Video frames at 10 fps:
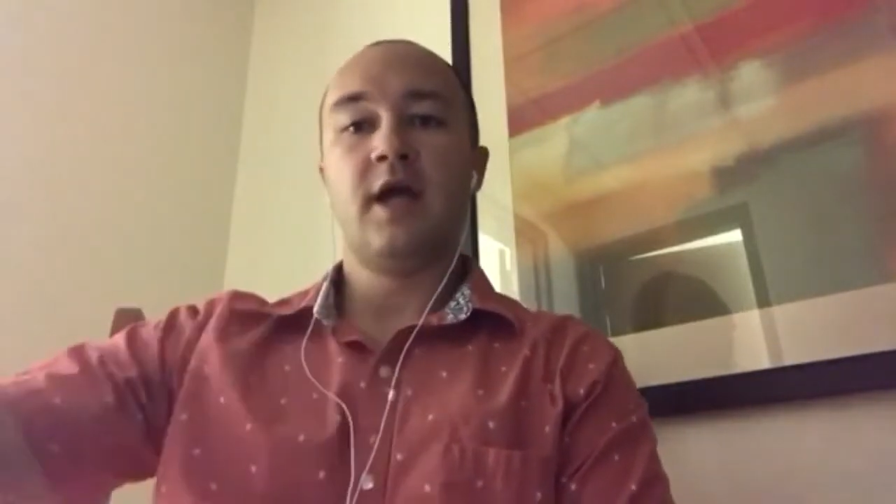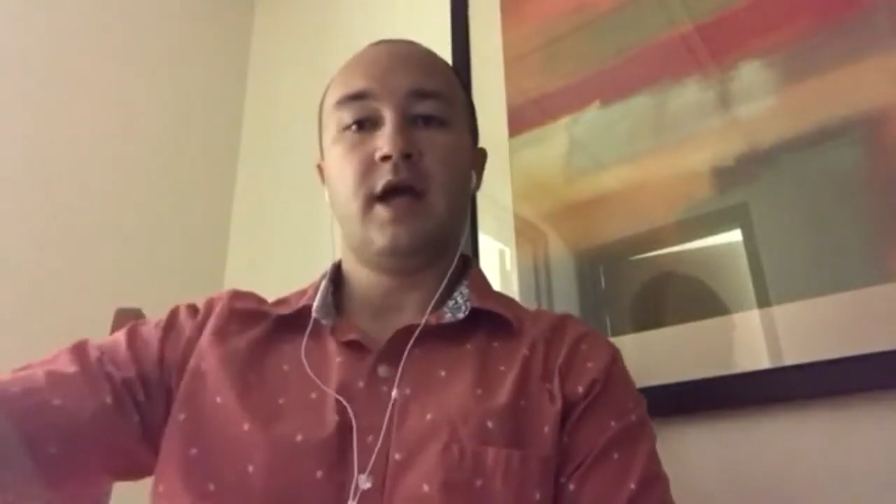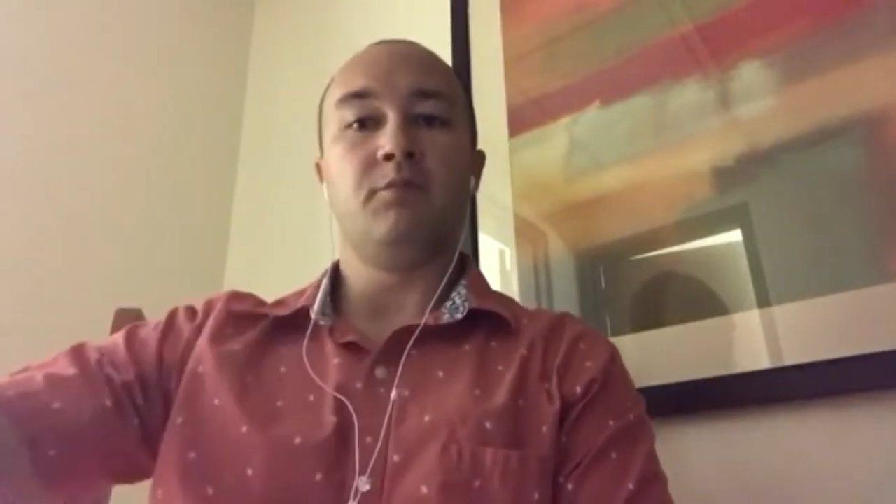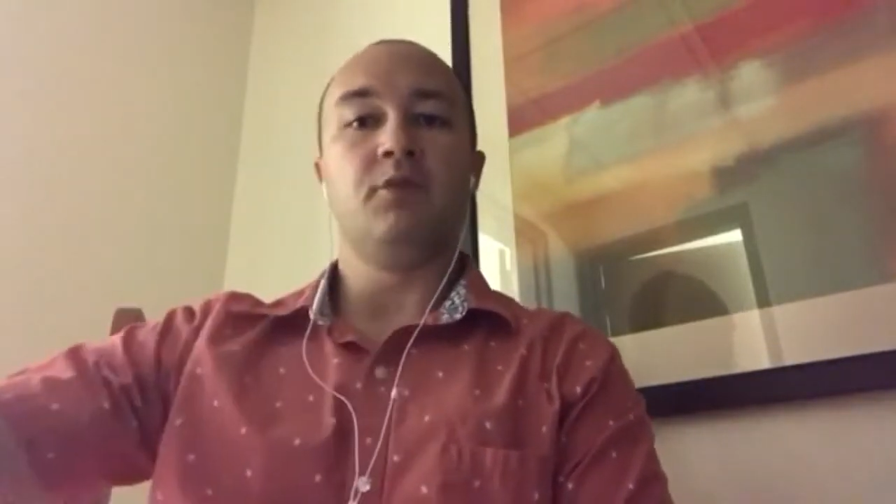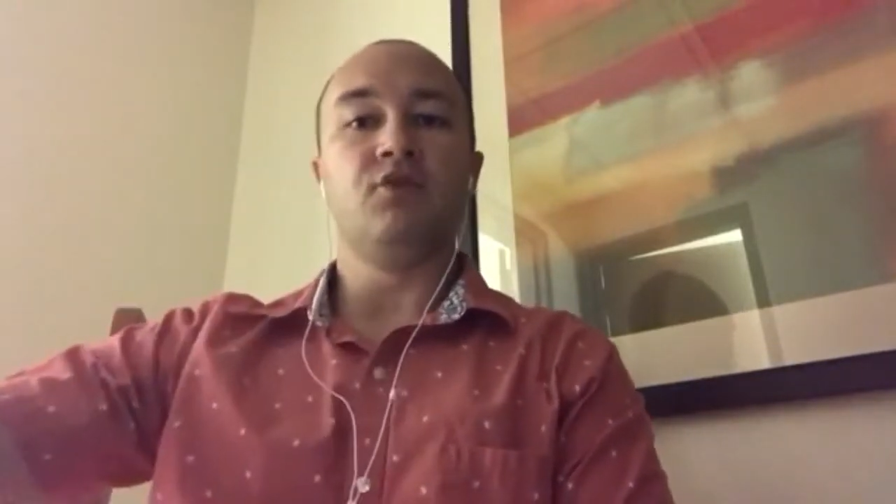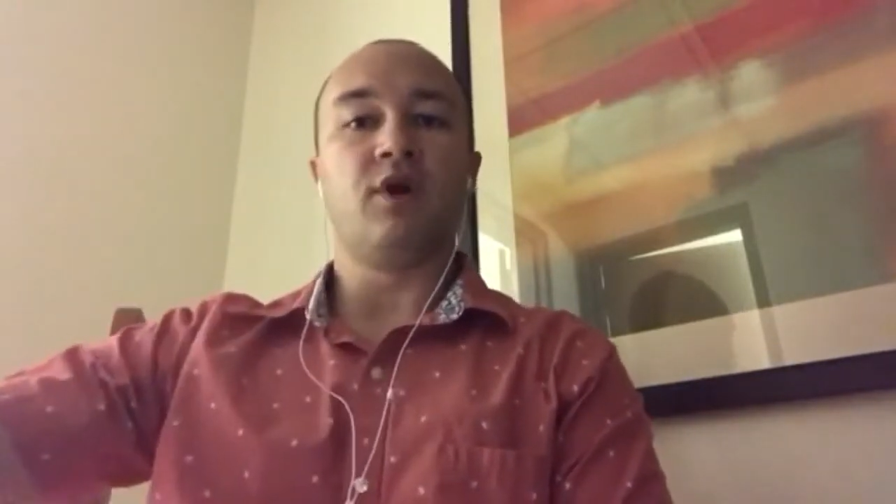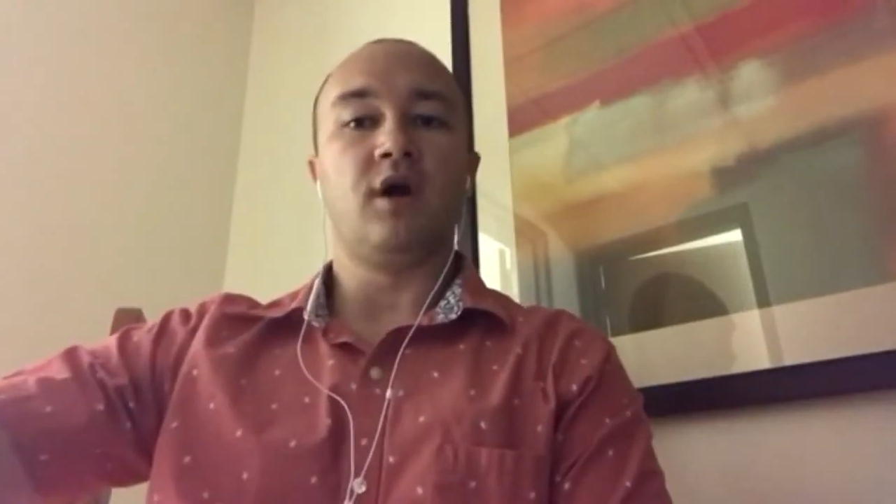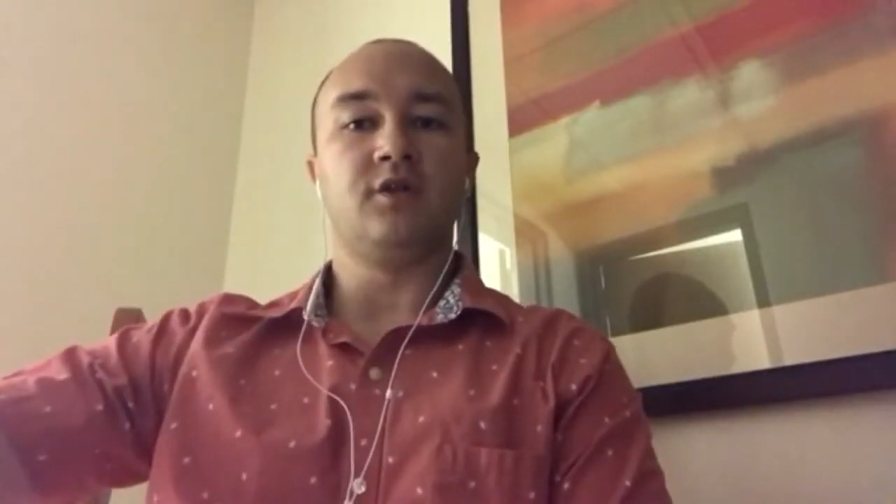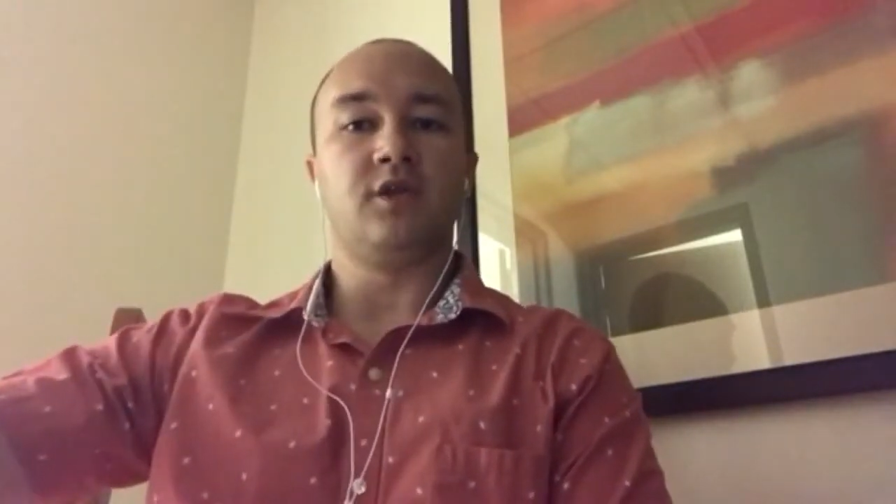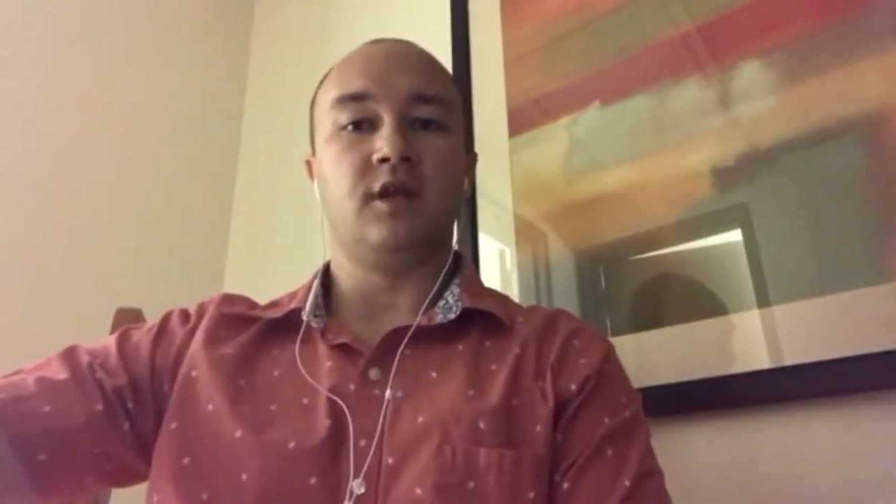and move
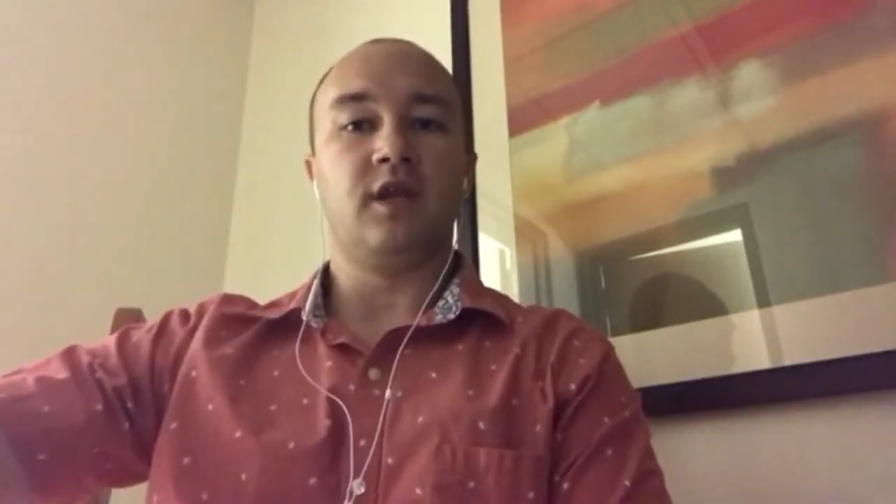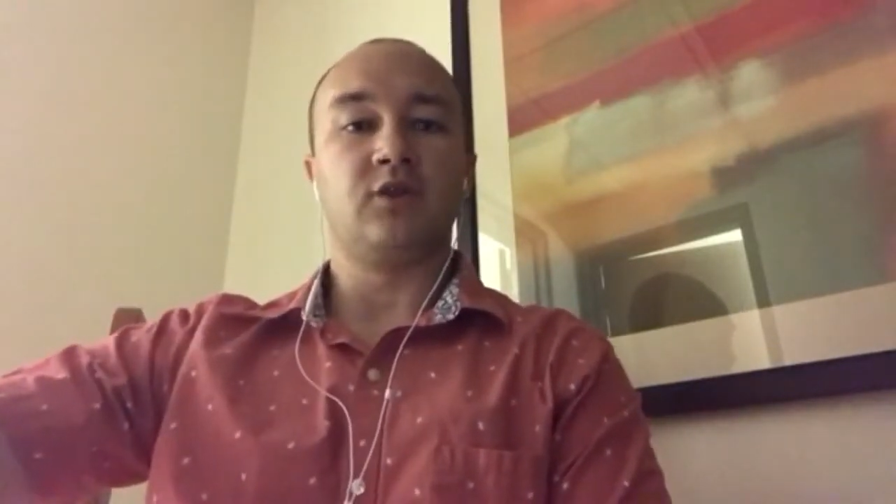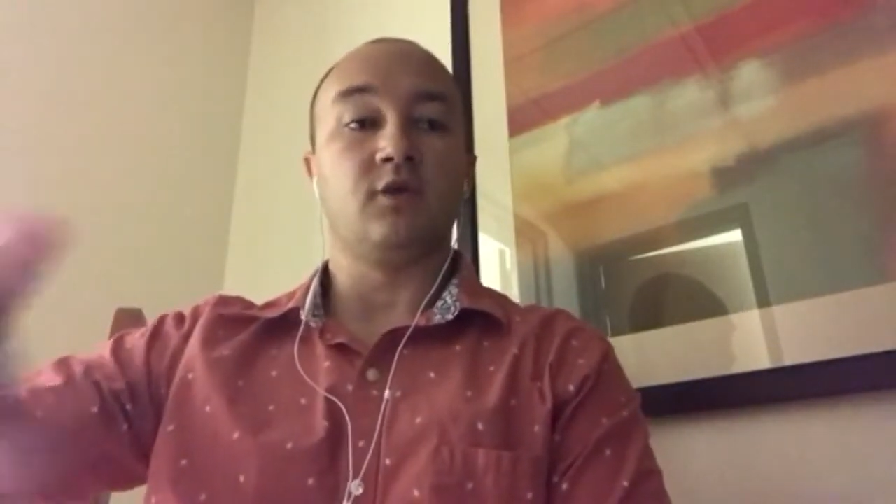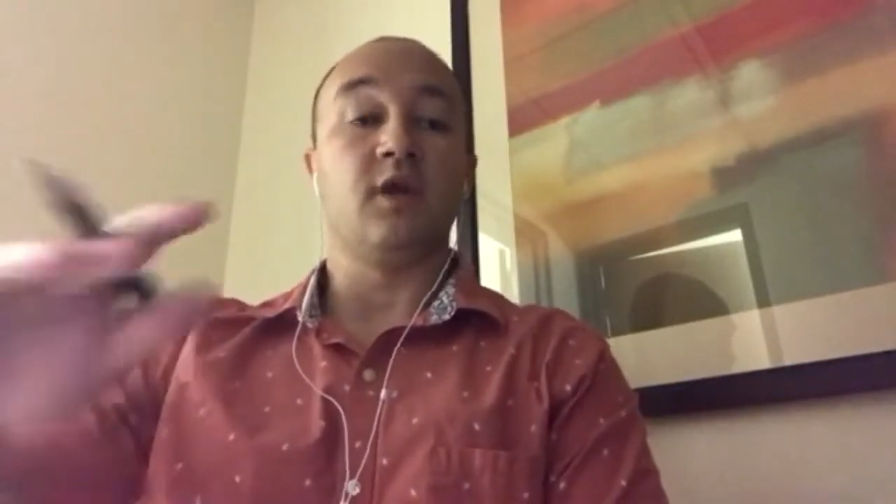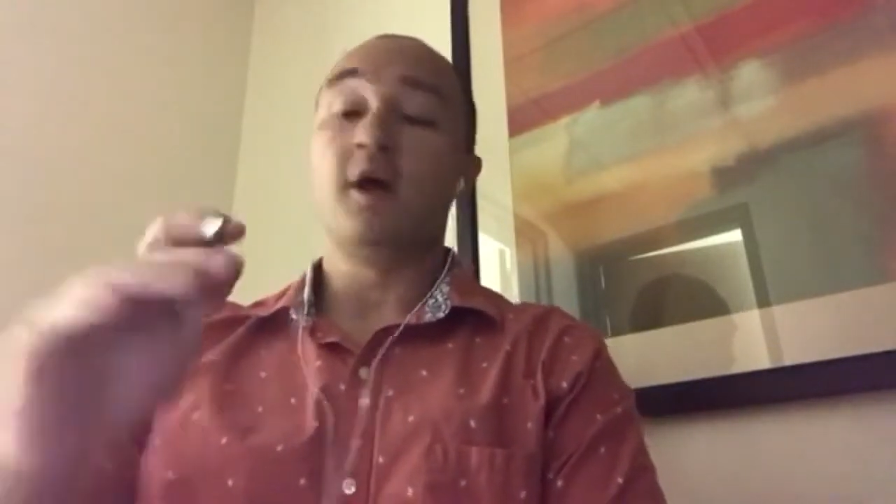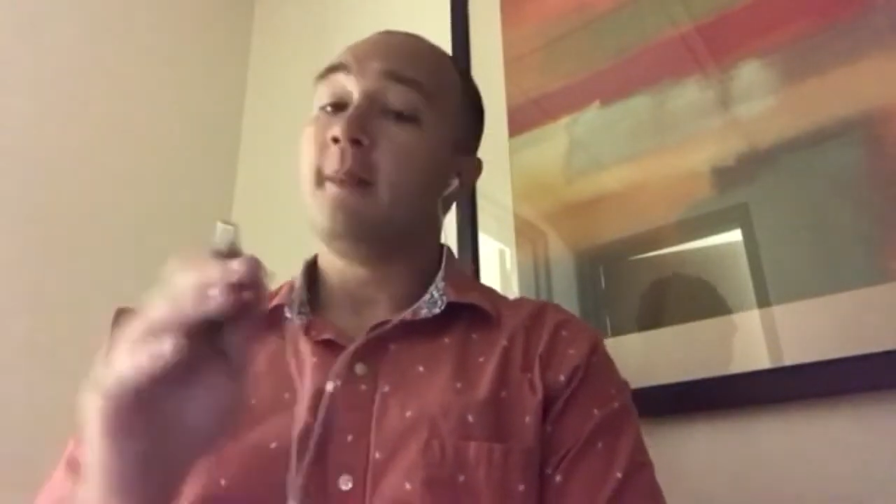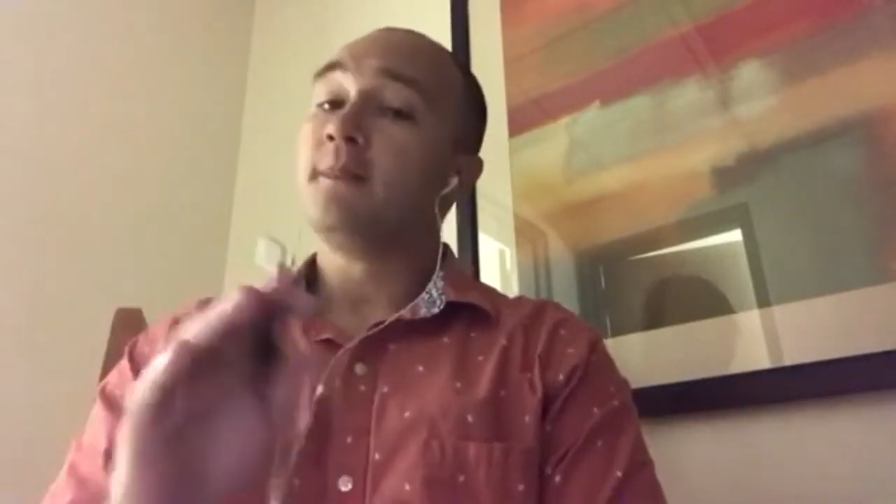on to the next one?